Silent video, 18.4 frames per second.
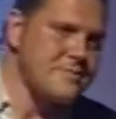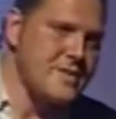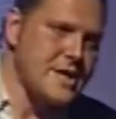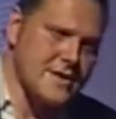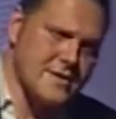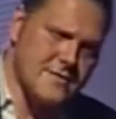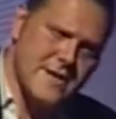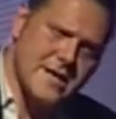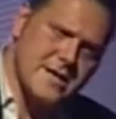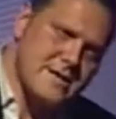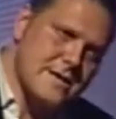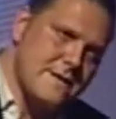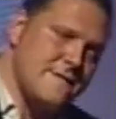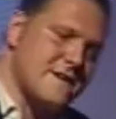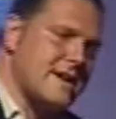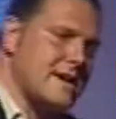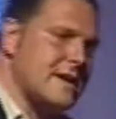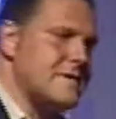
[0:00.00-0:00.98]
It's very
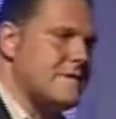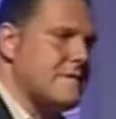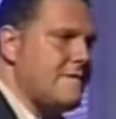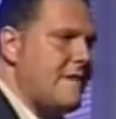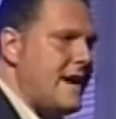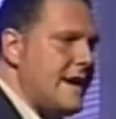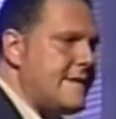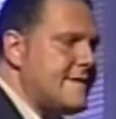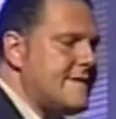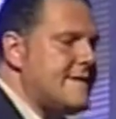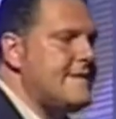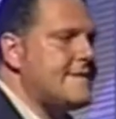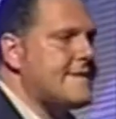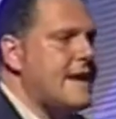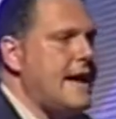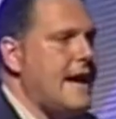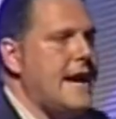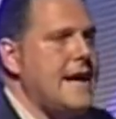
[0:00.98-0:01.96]
difficult to find these
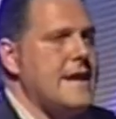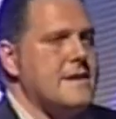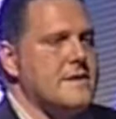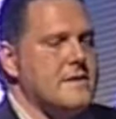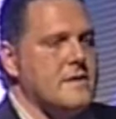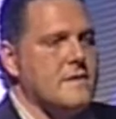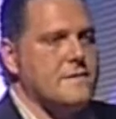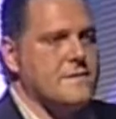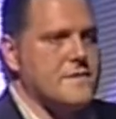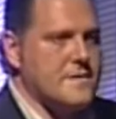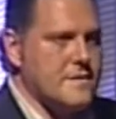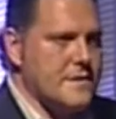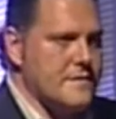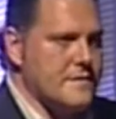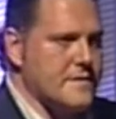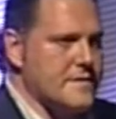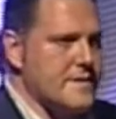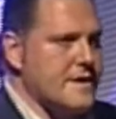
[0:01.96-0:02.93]
kind of
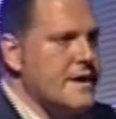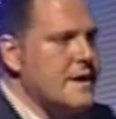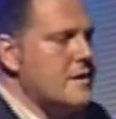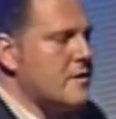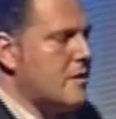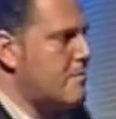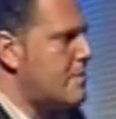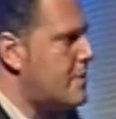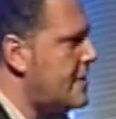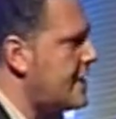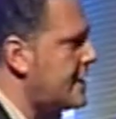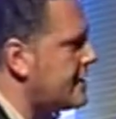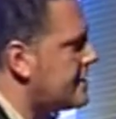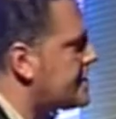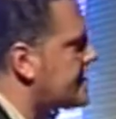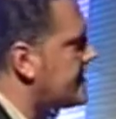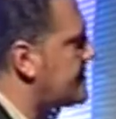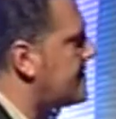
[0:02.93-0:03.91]
service or
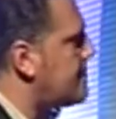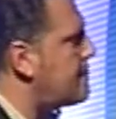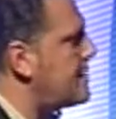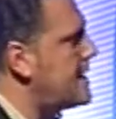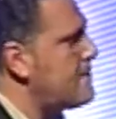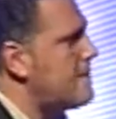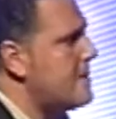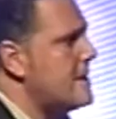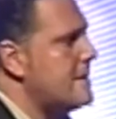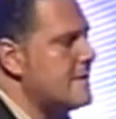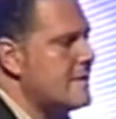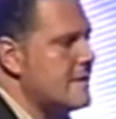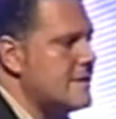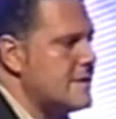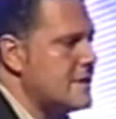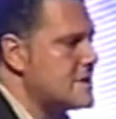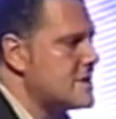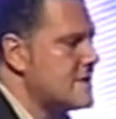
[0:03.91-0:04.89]
product-interested people in the
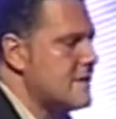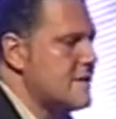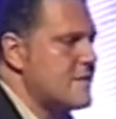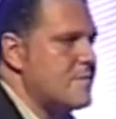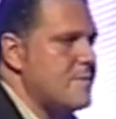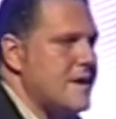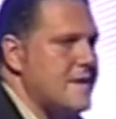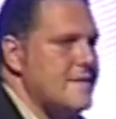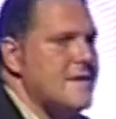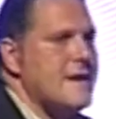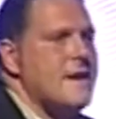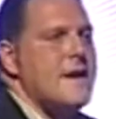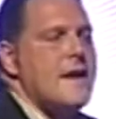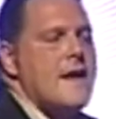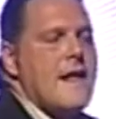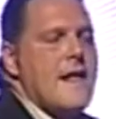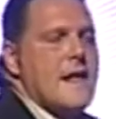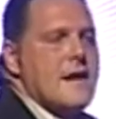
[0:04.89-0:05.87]
digital space
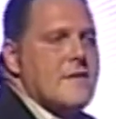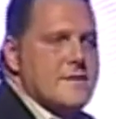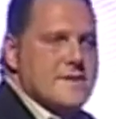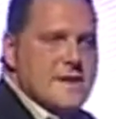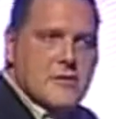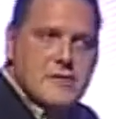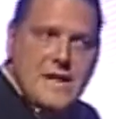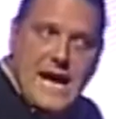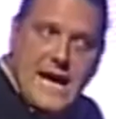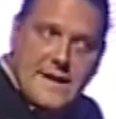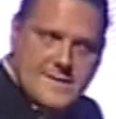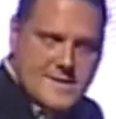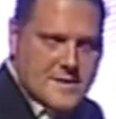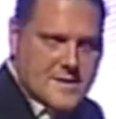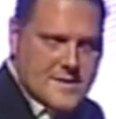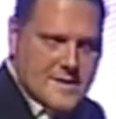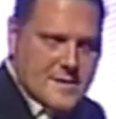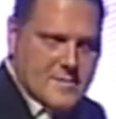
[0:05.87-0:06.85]
without
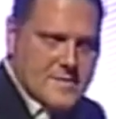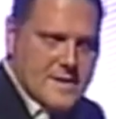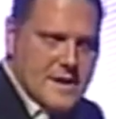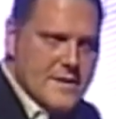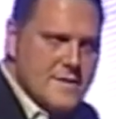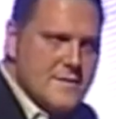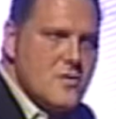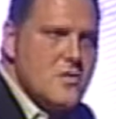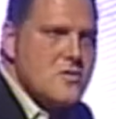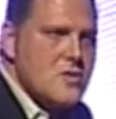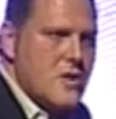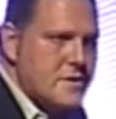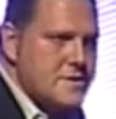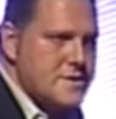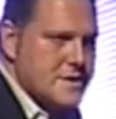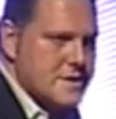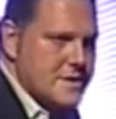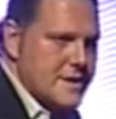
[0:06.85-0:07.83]
asking them. There is no
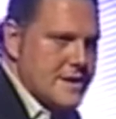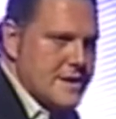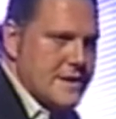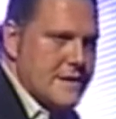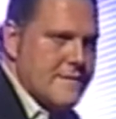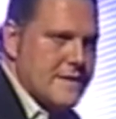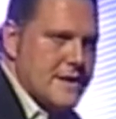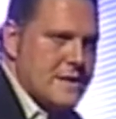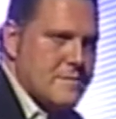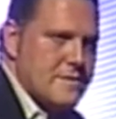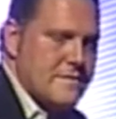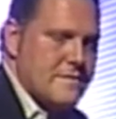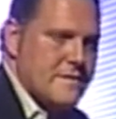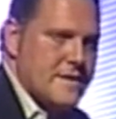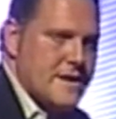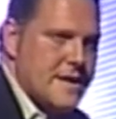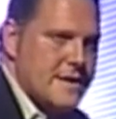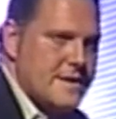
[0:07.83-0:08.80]
content really available
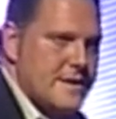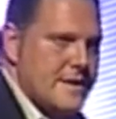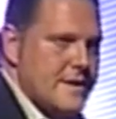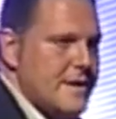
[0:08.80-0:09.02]
for that.